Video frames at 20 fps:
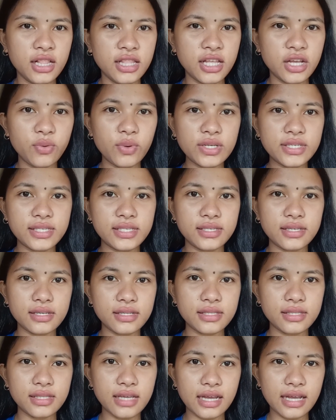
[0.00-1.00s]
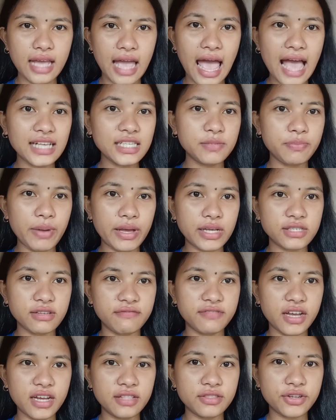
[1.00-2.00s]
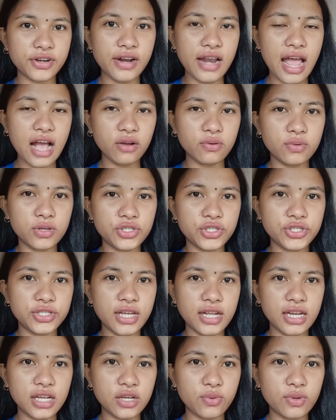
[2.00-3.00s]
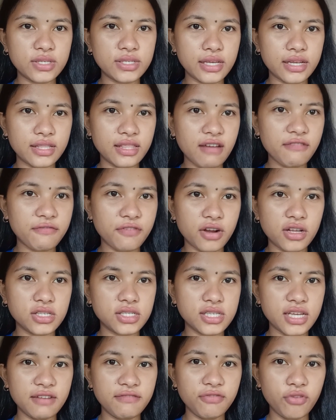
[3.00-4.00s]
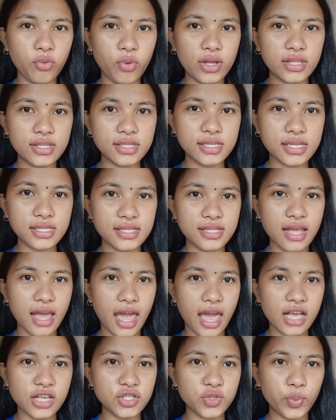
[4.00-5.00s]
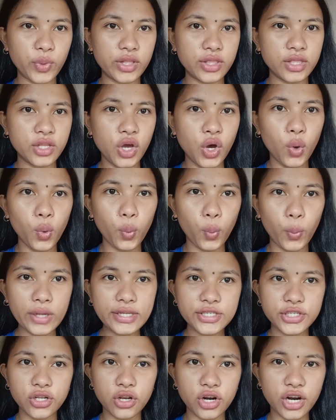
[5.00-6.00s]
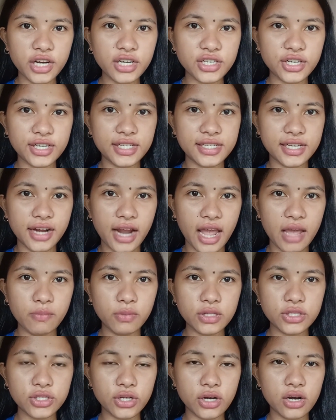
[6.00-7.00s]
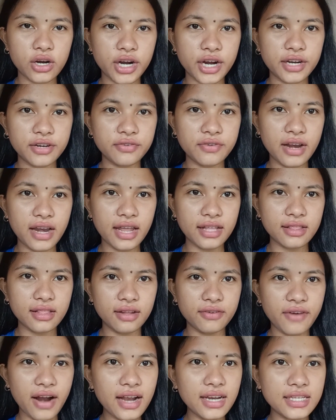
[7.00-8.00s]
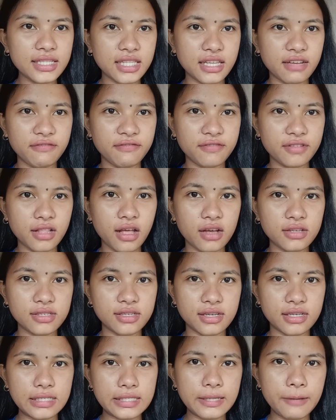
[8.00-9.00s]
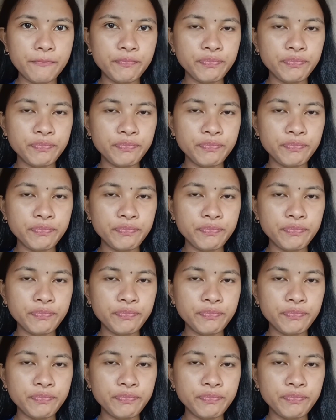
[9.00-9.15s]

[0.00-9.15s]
Linguistic aspects of the interlanguage, the linguistic difference influences the ease with which learners are able to learn relative clauses.